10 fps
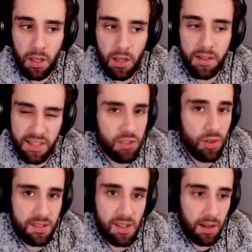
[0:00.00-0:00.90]
It's
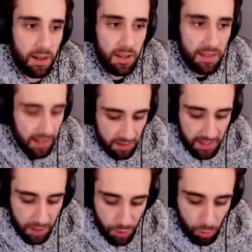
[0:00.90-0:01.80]
interesting. They
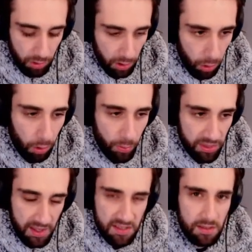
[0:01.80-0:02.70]
could do a lot with
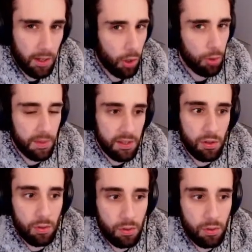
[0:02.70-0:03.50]
this, and I hope they do.